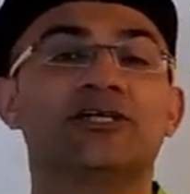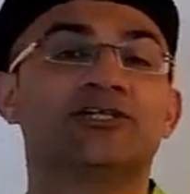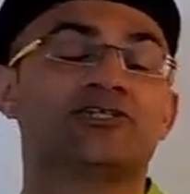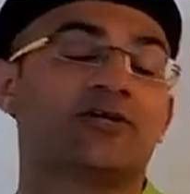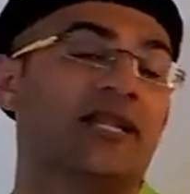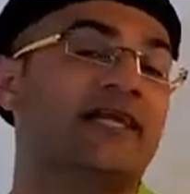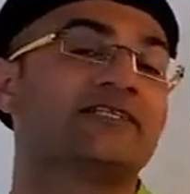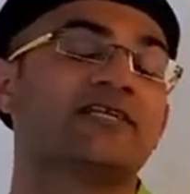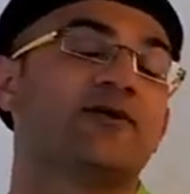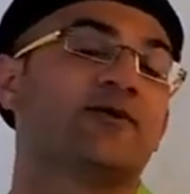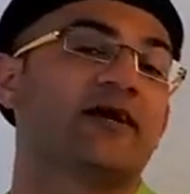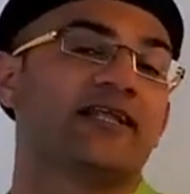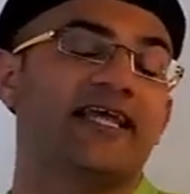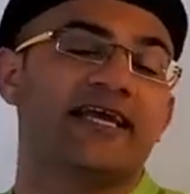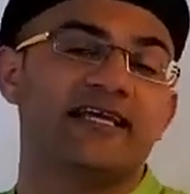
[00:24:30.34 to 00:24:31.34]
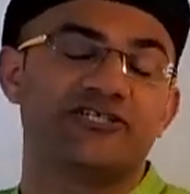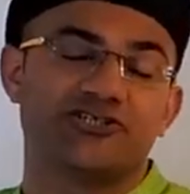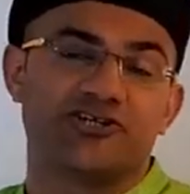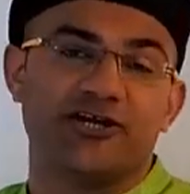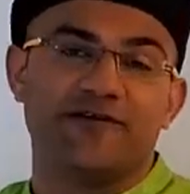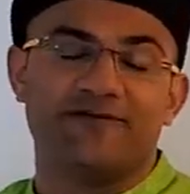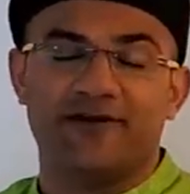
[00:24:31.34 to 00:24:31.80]
So let's look at the
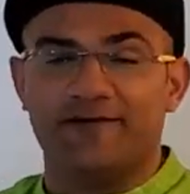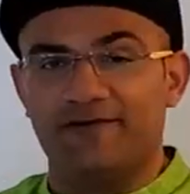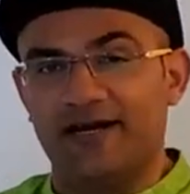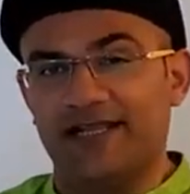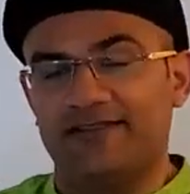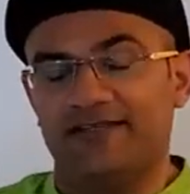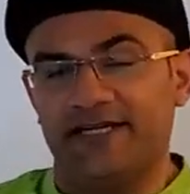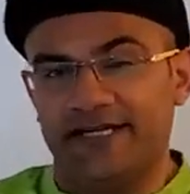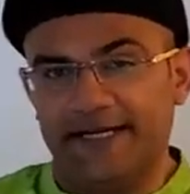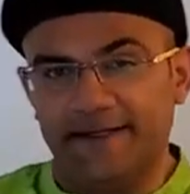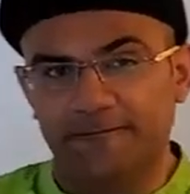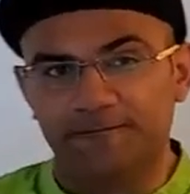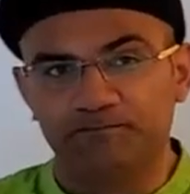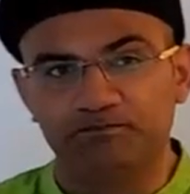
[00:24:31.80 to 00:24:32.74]
history of Navaratri now.